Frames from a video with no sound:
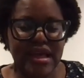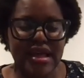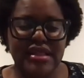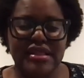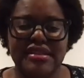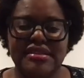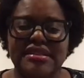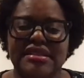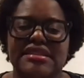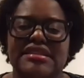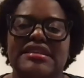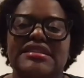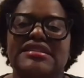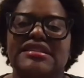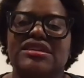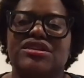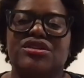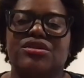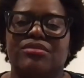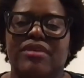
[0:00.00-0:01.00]
The
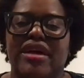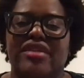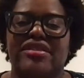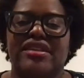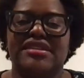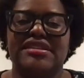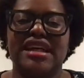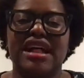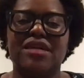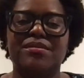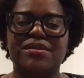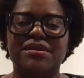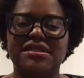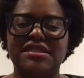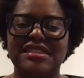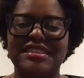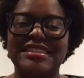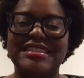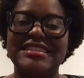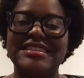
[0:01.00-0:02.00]
statistical methods help us
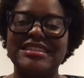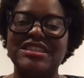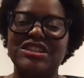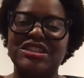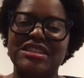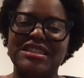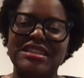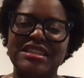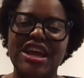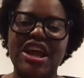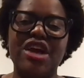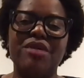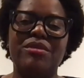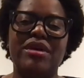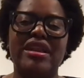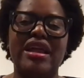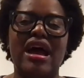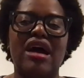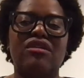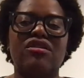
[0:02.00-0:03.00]
to determine
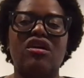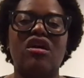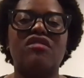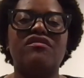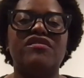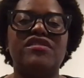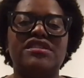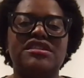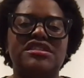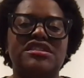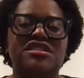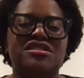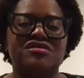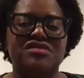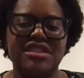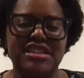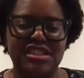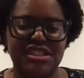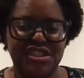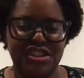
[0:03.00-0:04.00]
how confident the
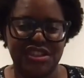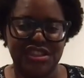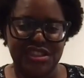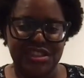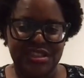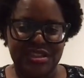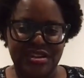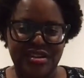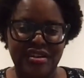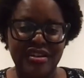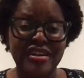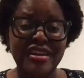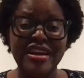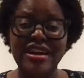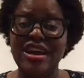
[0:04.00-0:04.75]
researchers are